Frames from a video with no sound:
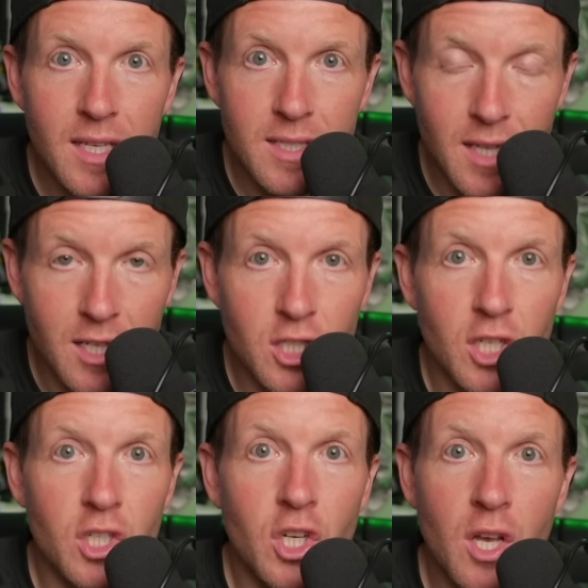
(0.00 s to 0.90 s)

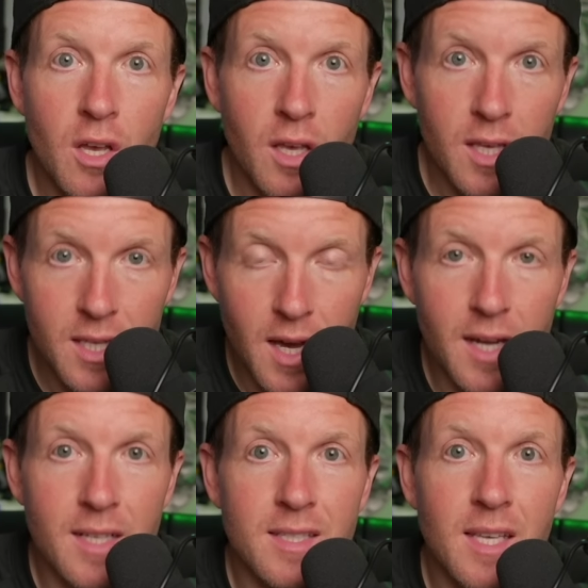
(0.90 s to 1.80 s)
Doncic,
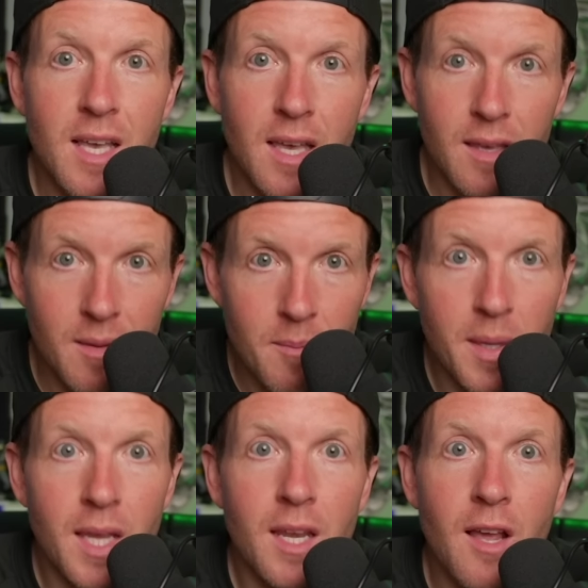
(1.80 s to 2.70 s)
Giannis,
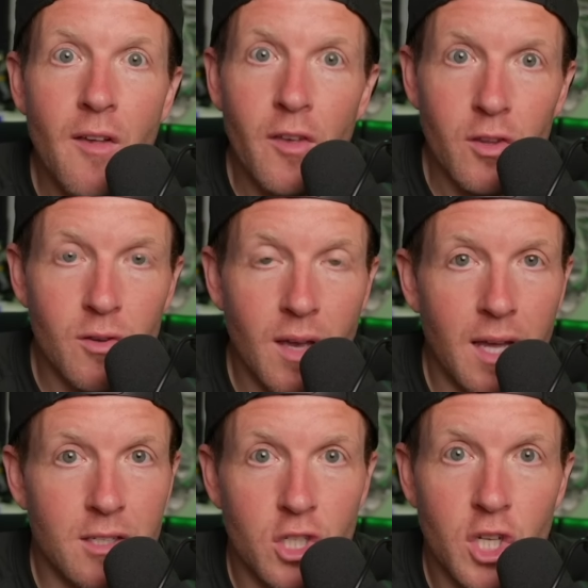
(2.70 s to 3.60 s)
Embiid, you
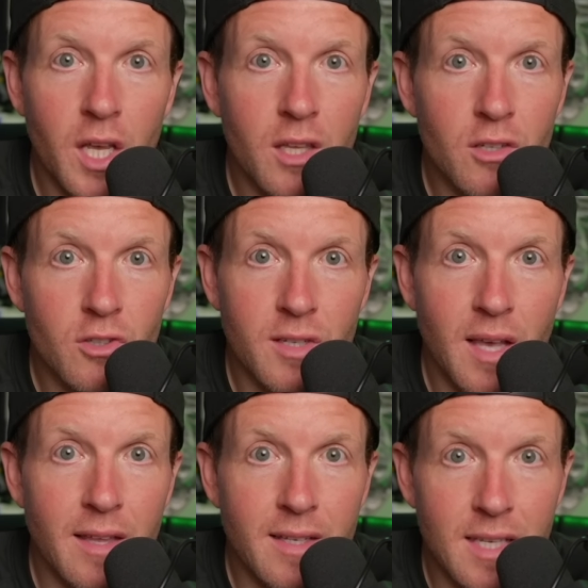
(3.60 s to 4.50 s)
got Shai
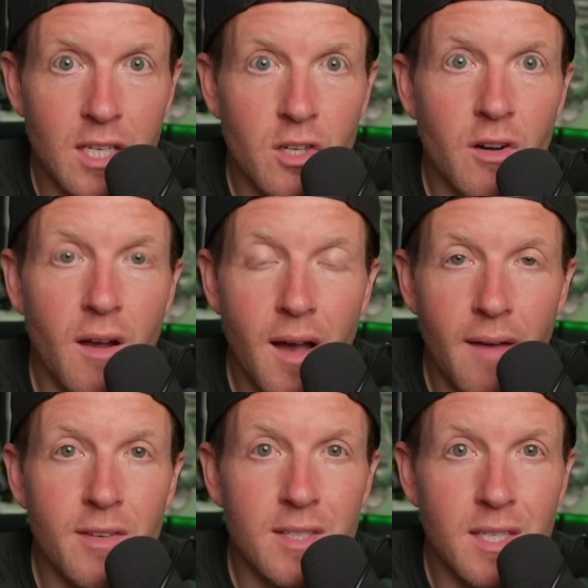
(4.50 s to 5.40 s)
Gilgeous-Alexander,
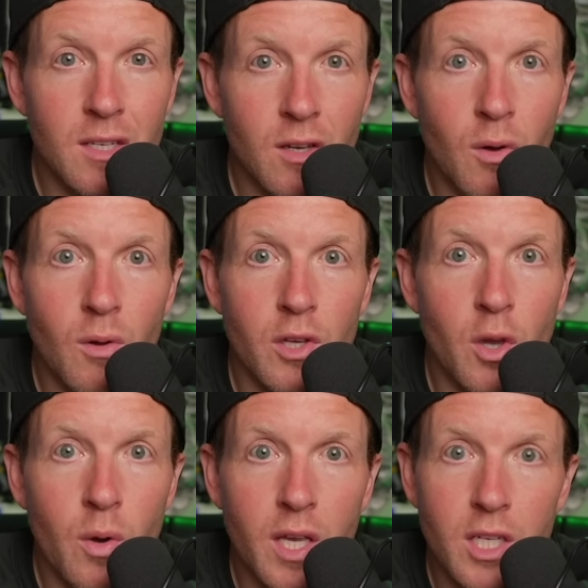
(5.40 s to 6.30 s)
obviously Nikola
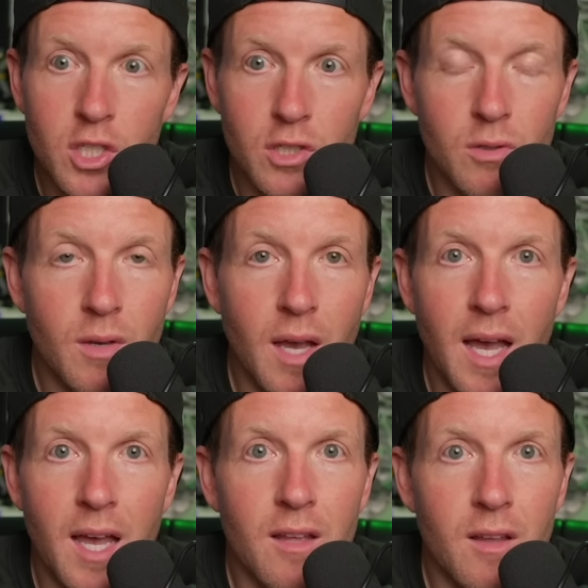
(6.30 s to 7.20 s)
Jokic, you
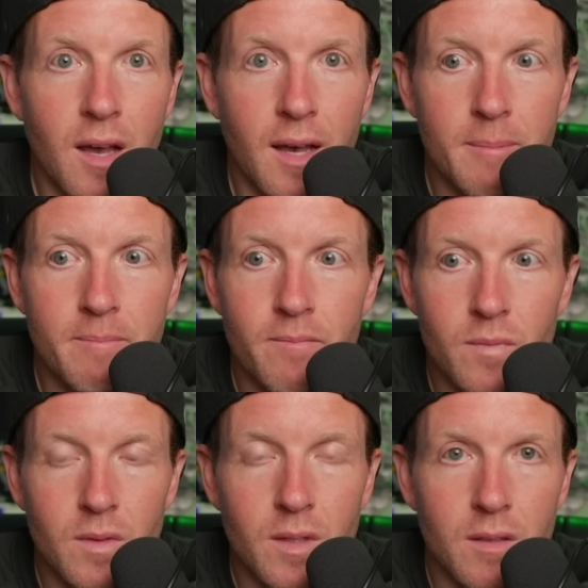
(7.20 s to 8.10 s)
got um,
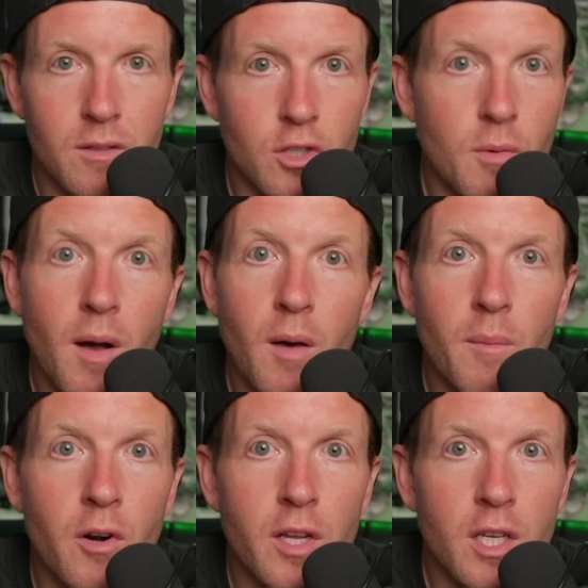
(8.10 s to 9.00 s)
Jamal
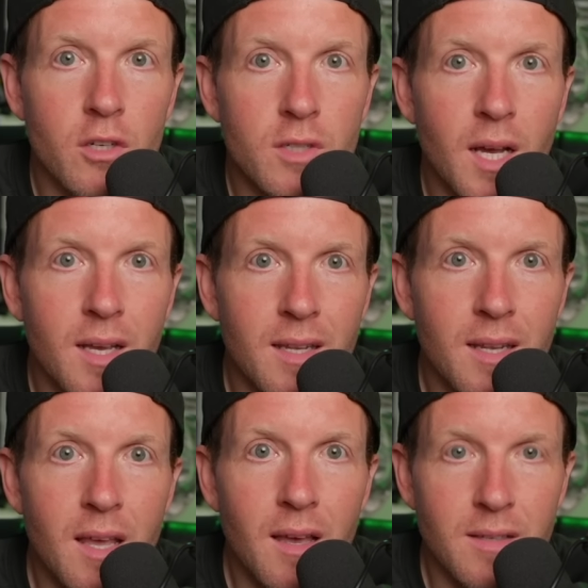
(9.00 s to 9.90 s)
Murray. You're talking
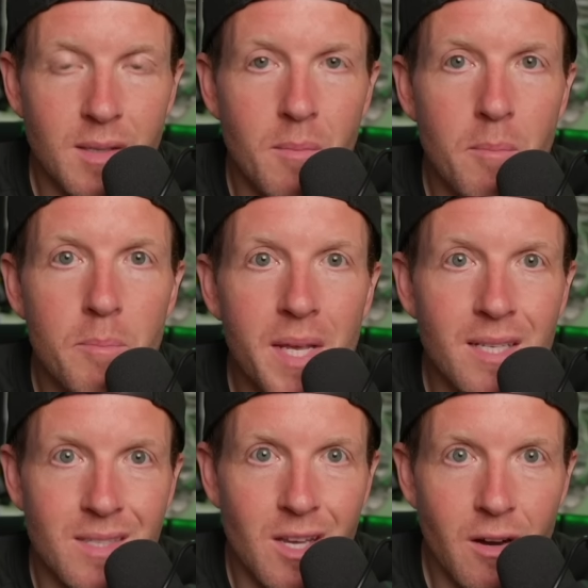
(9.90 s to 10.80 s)
some beasts
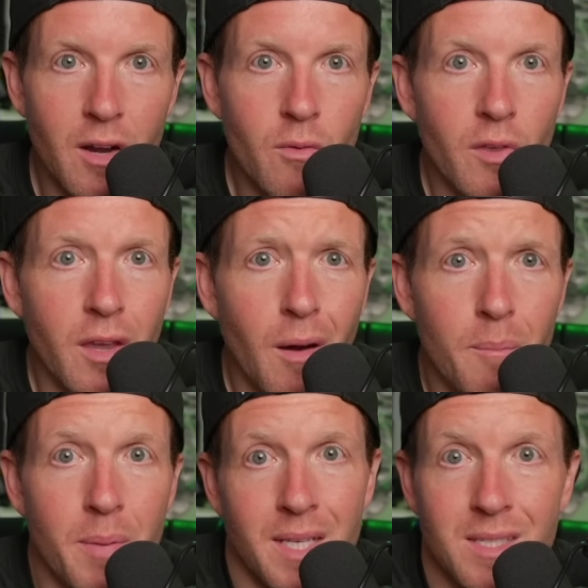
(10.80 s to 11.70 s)
there. And really our
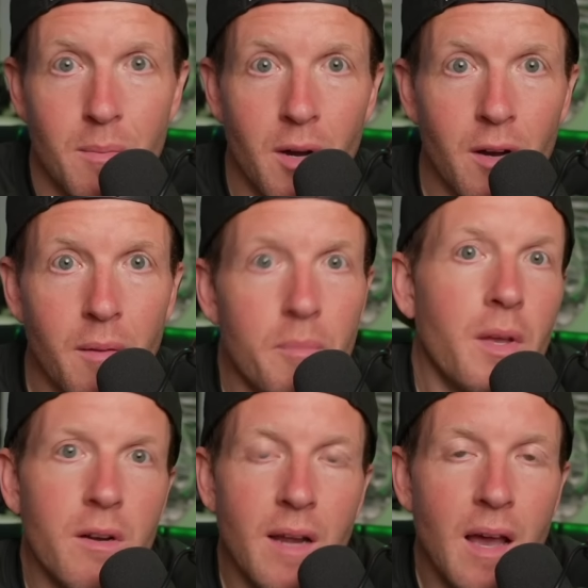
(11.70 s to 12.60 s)
best American
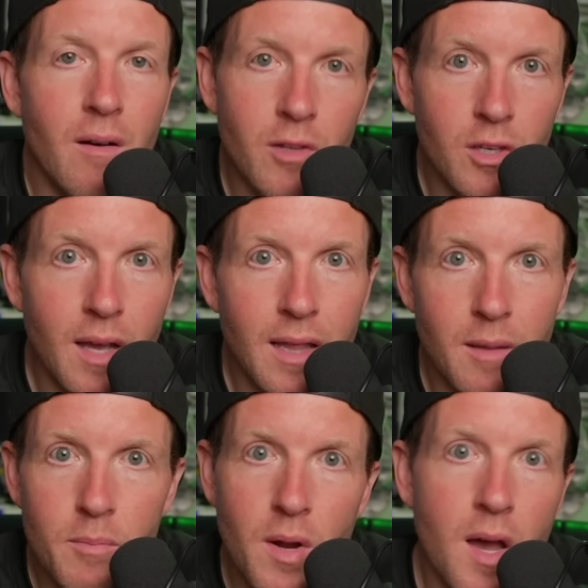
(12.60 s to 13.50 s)
player now, you got
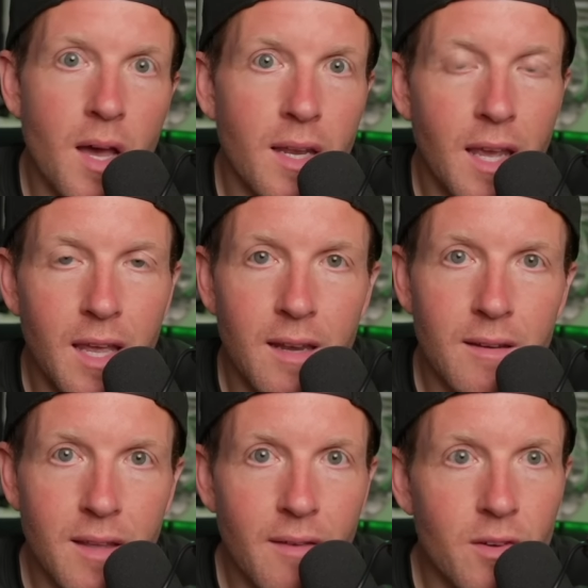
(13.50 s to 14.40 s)
LeBron and
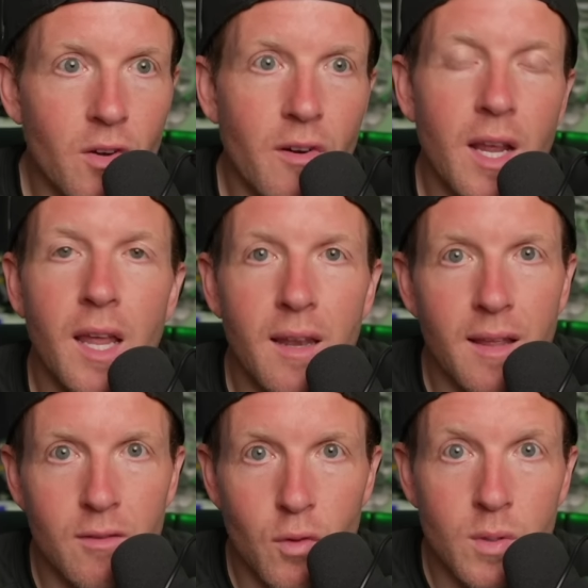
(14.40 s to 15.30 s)
Kevin Durant
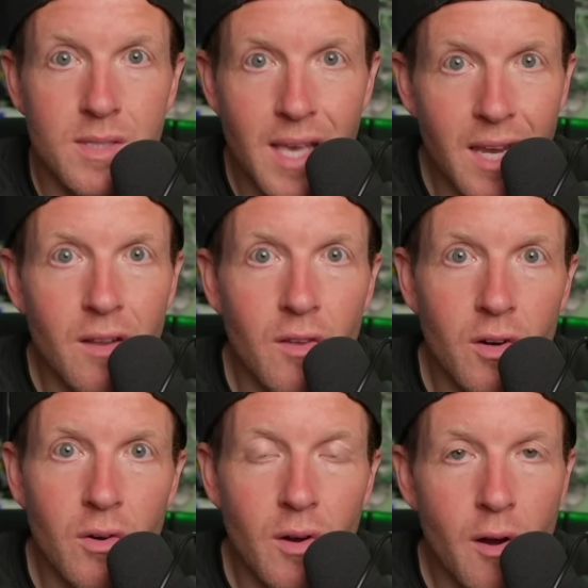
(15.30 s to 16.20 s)
towards the end of their
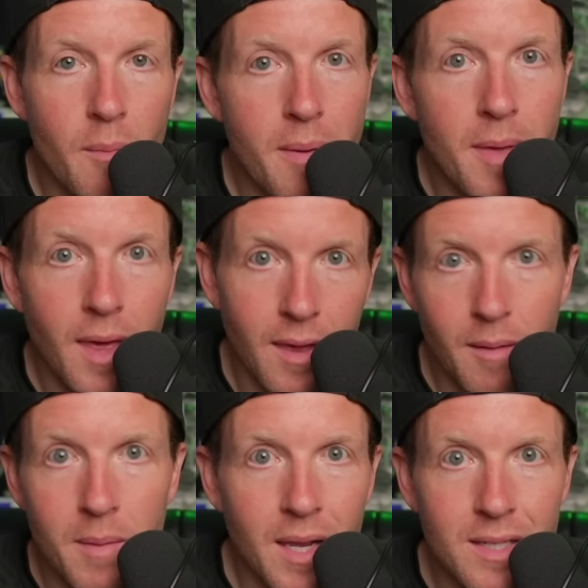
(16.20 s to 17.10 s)
career. Maybe
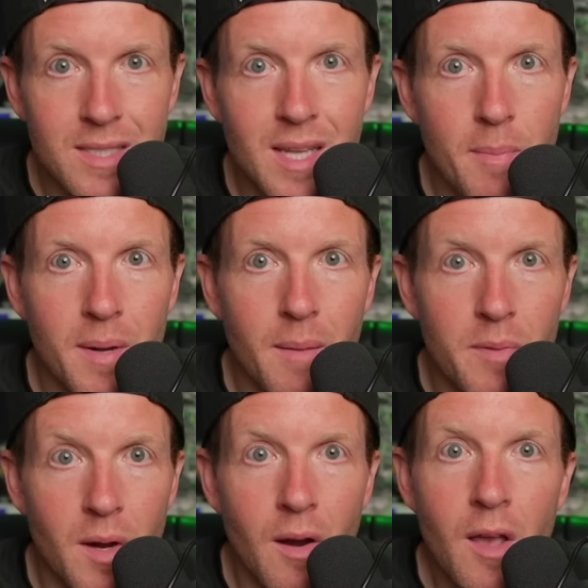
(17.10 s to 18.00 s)
Ant-Man is stepping up
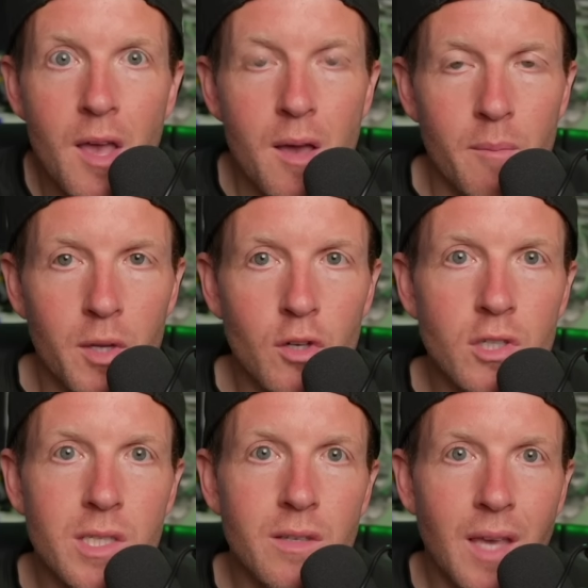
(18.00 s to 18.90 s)
there. But you're
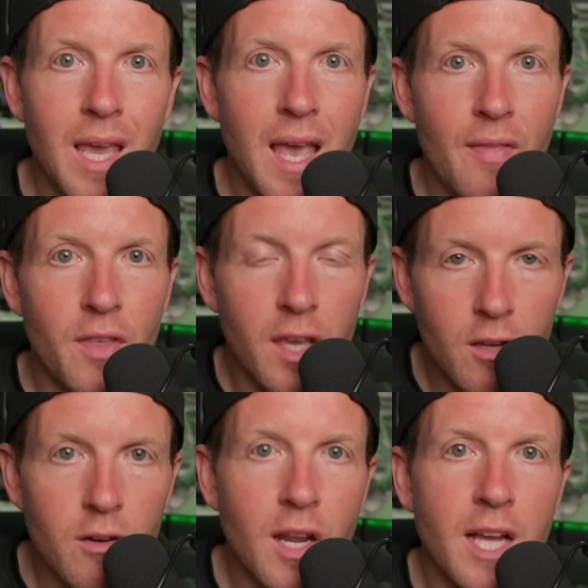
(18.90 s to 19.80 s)
just looking at the
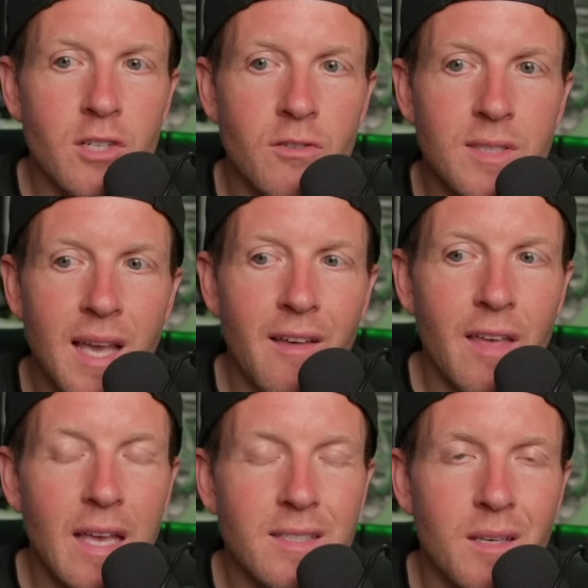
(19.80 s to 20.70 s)
international talent
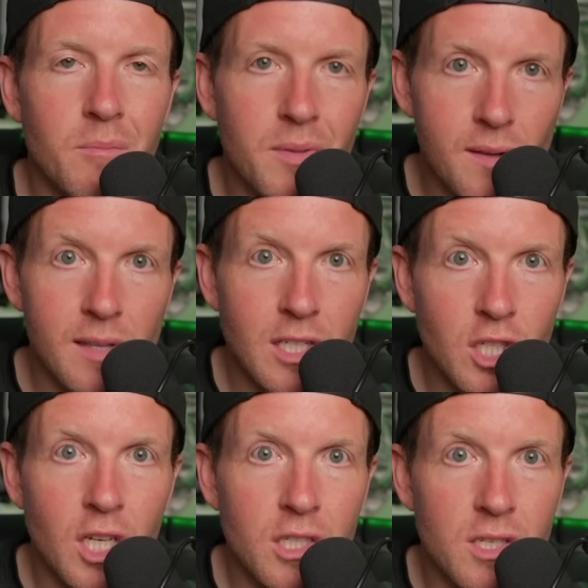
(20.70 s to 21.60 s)
has completely
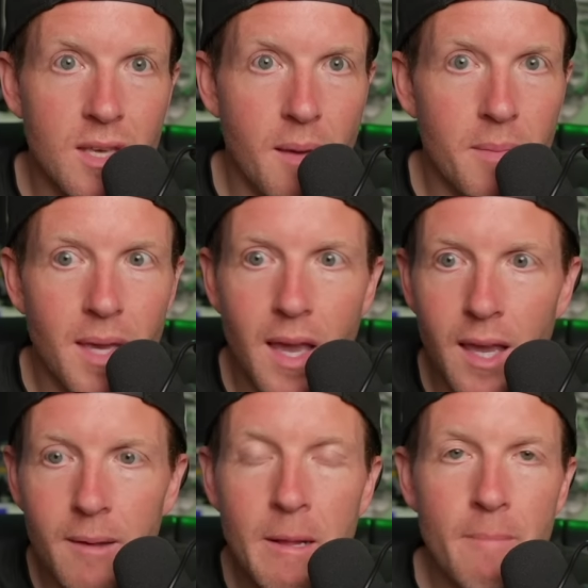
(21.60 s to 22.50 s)
changed the N B
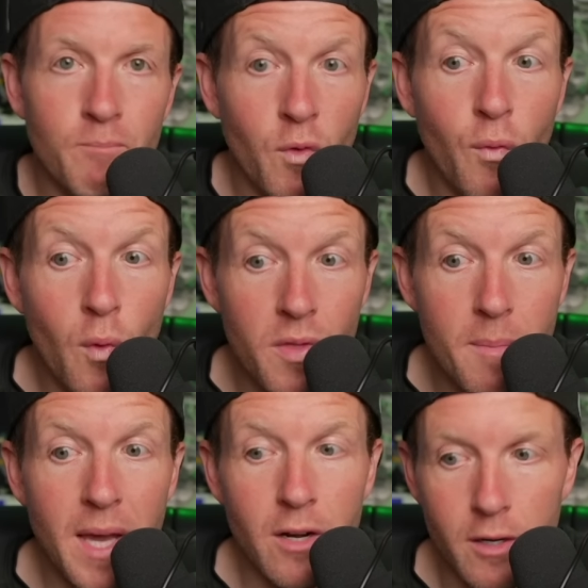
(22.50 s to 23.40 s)
A for the
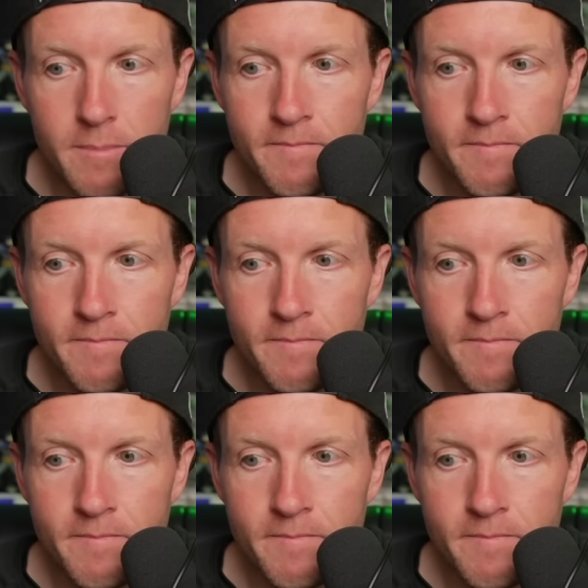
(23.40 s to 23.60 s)
better.